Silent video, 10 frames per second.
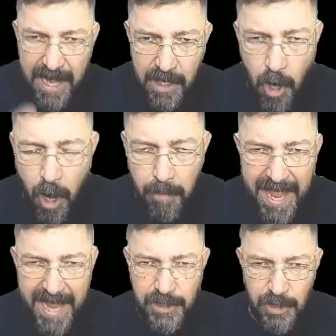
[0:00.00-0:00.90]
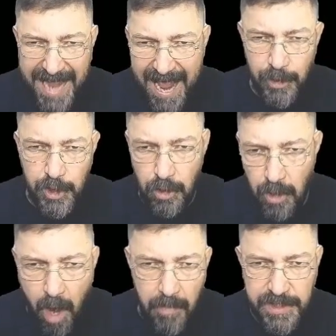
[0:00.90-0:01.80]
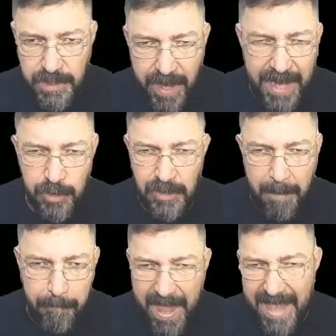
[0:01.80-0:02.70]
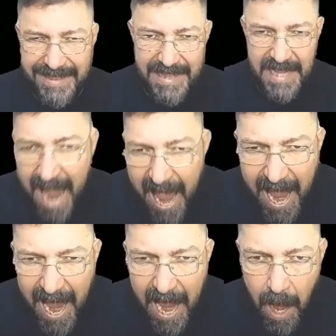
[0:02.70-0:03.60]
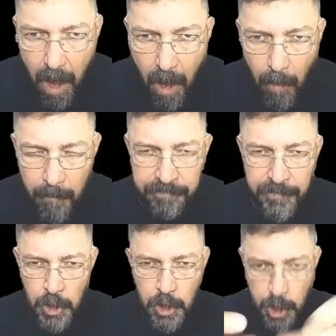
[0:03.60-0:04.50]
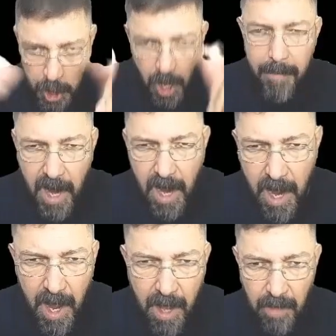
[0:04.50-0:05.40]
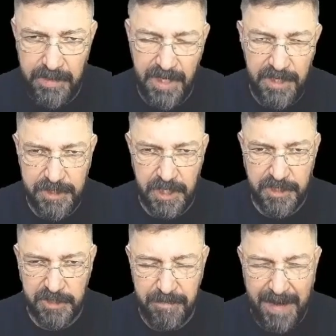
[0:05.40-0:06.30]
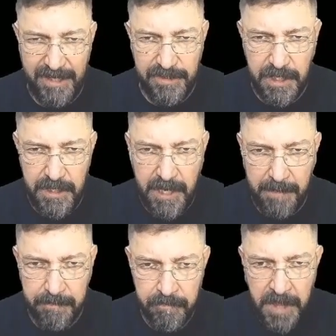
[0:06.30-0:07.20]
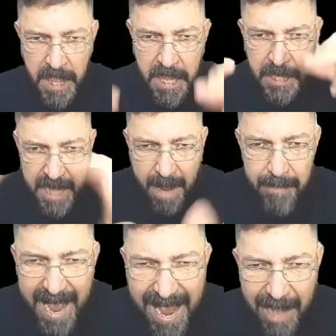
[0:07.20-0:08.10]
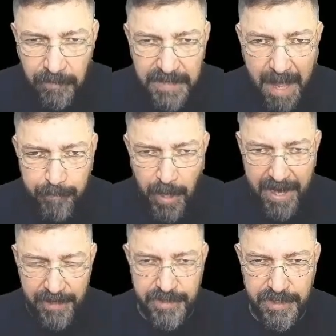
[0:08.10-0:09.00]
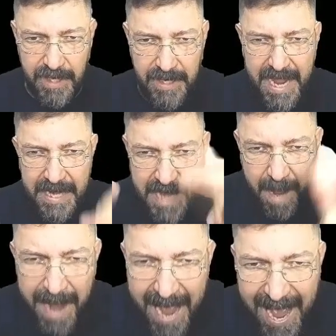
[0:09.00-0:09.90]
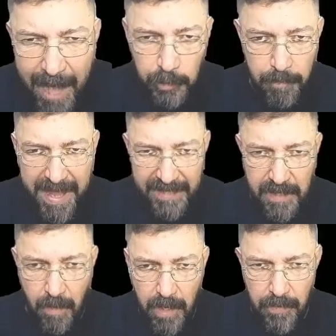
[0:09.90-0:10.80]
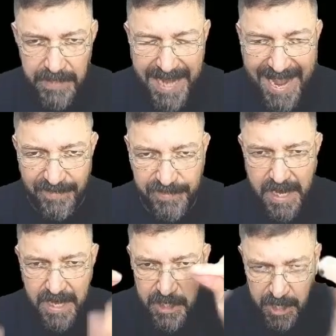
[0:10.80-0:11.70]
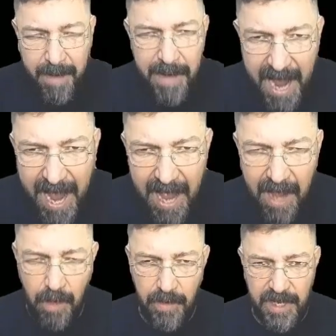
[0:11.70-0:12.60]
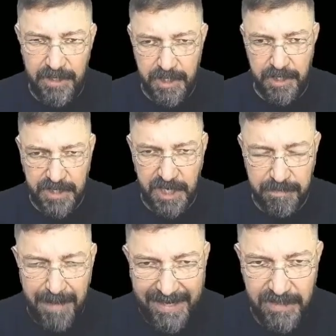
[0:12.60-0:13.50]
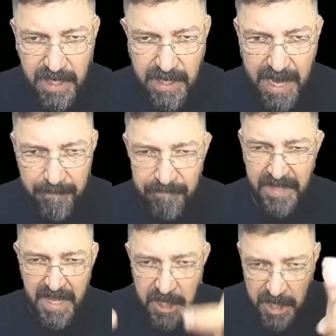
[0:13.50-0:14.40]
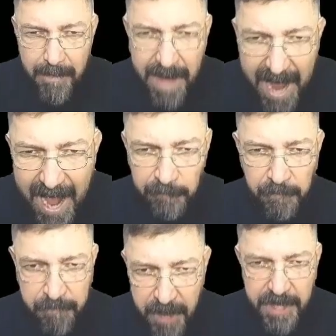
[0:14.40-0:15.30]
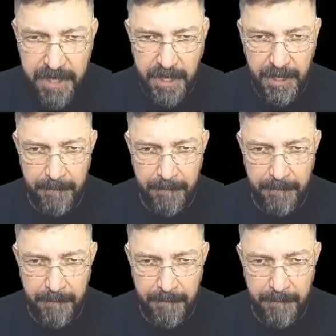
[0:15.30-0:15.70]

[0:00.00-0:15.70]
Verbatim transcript: command you now to go straight to the pit now. Come out in Jesus' mighty name. Come out, depression. Come out, mental illness. Come out in Jesus' mighty name. Come out, fear.